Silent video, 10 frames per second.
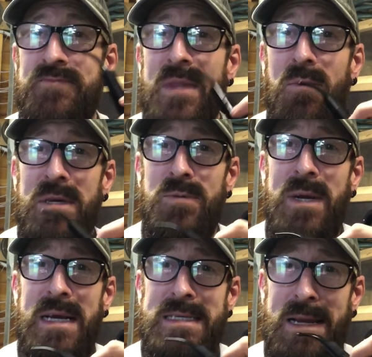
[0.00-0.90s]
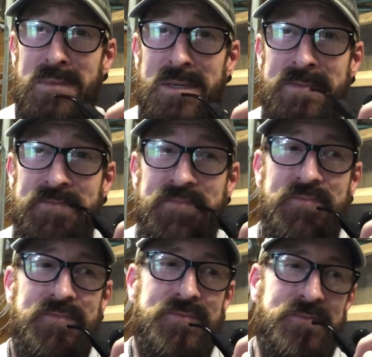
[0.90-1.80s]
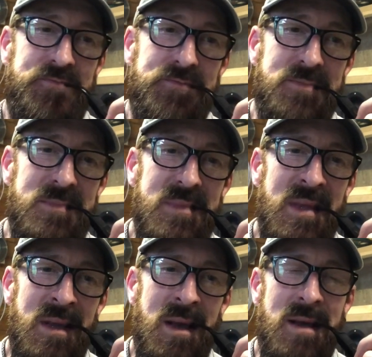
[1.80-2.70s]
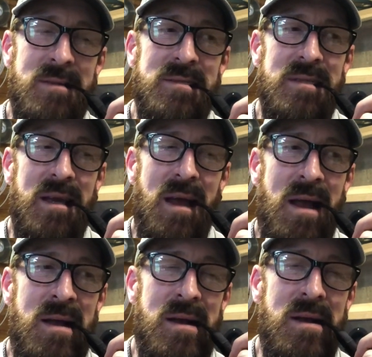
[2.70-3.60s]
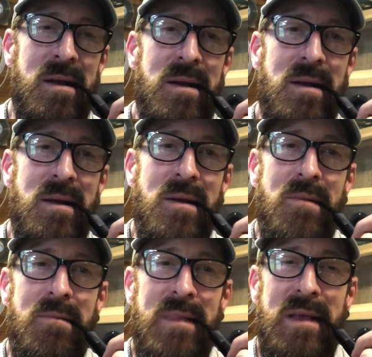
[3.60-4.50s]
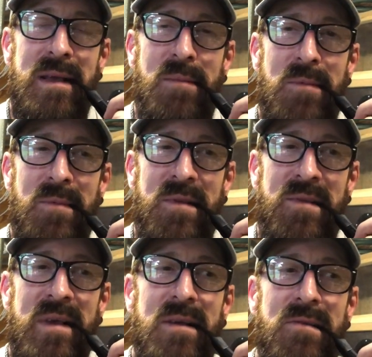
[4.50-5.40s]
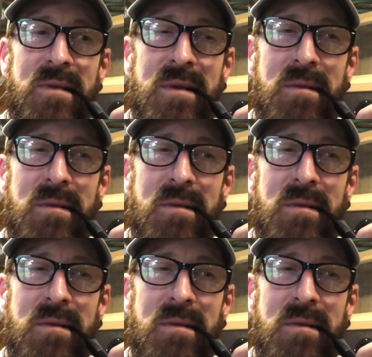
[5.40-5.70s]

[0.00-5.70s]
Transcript: Which we accepted. And when they came up to see us,